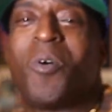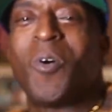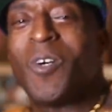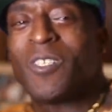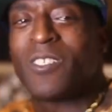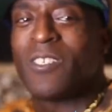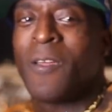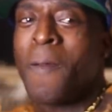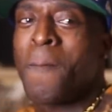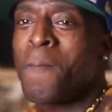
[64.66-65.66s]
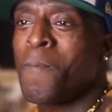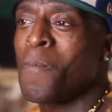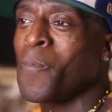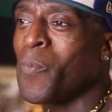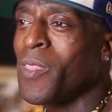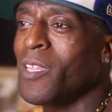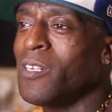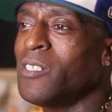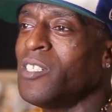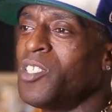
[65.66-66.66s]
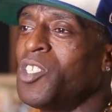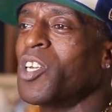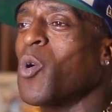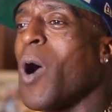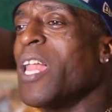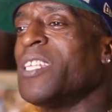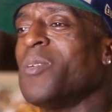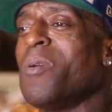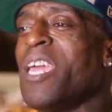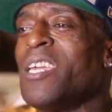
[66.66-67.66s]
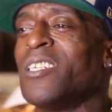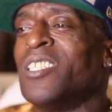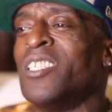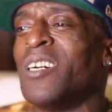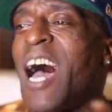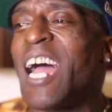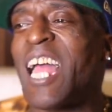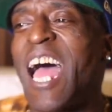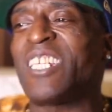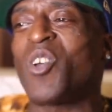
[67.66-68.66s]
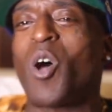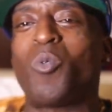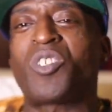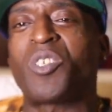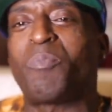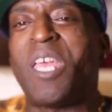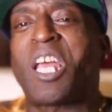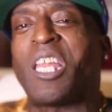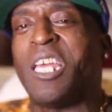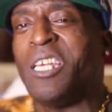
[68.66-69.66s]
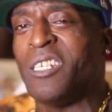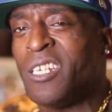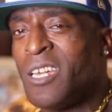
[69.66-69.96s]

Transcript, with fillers: Boys. GQ boys. Good quality, man. uh, I, I job was to be clean,